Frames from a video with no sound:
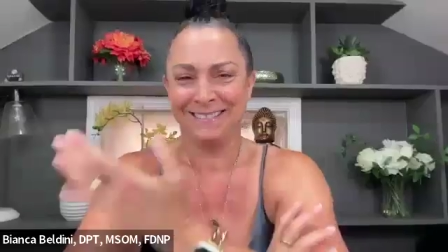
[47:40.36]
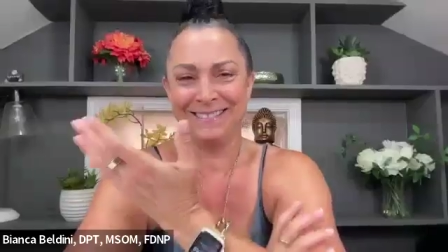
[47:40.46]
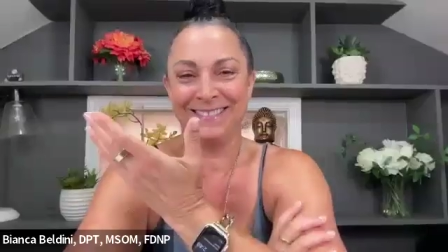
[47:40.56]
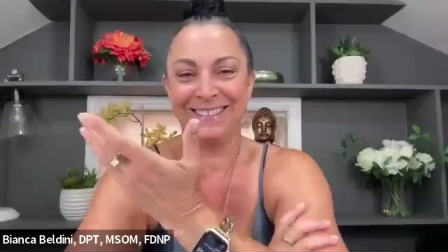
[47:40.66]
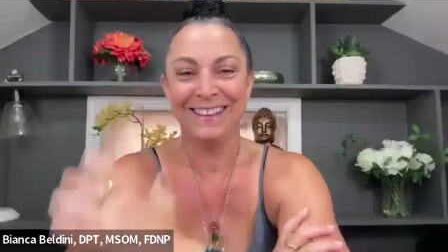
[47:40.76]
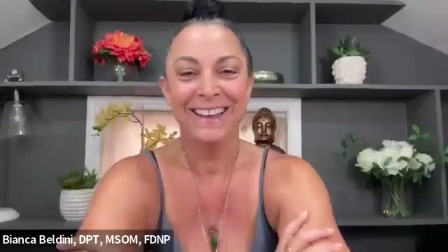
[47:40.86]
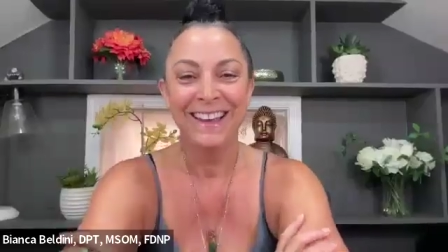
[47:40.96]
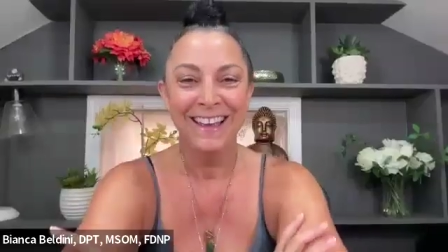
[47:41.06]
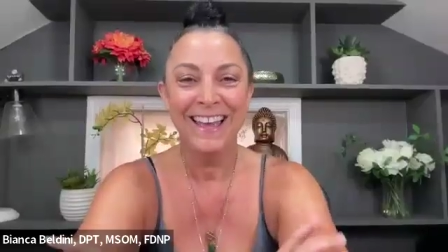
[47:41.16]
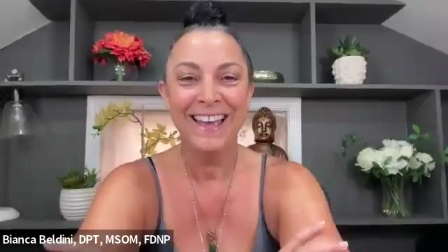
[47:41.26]
they're
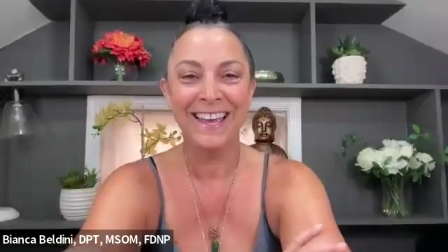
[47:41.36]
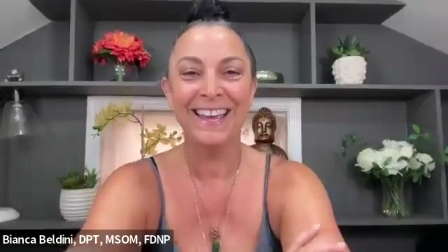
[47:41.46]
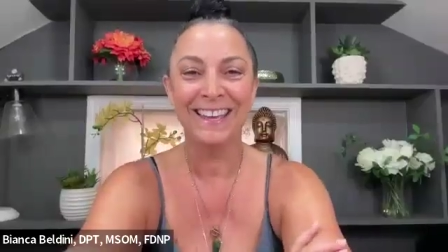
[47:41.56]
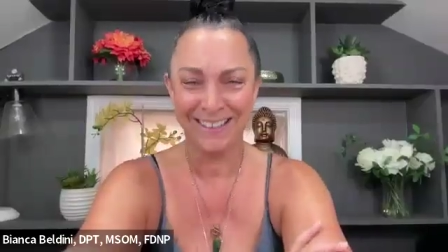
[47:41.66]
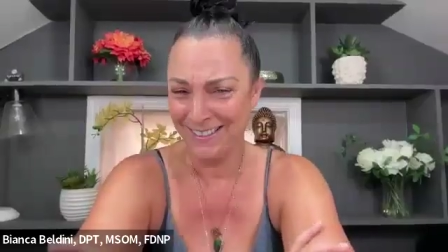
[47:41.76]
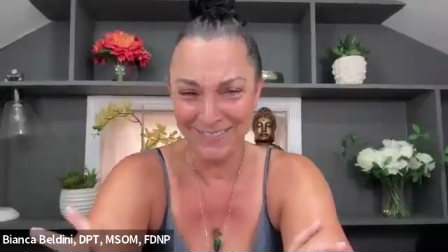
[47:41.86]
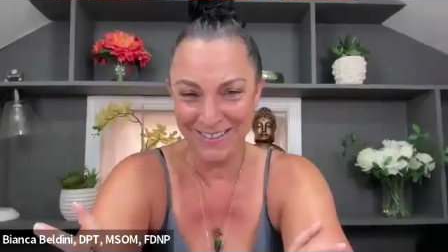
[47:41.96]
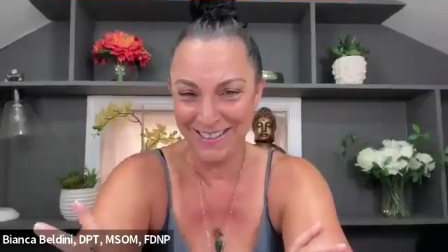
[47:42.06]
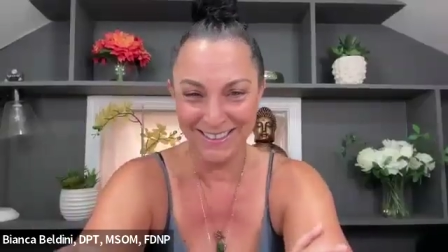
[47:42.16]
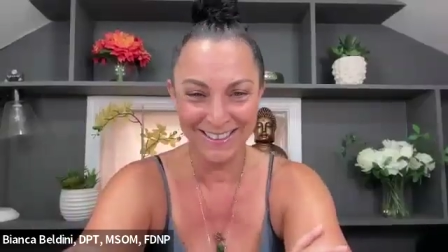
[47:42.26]
typically not going to be mean.
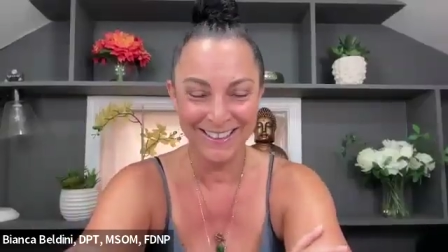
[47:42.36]
Most